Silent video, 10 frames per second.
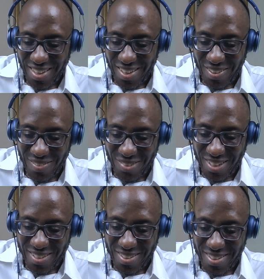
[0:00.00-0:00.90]
Oh my
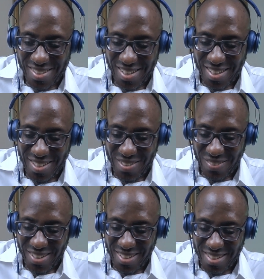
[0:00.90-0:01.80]
goodness, I didn't know
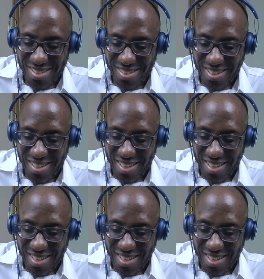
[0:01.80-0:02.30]
all of this.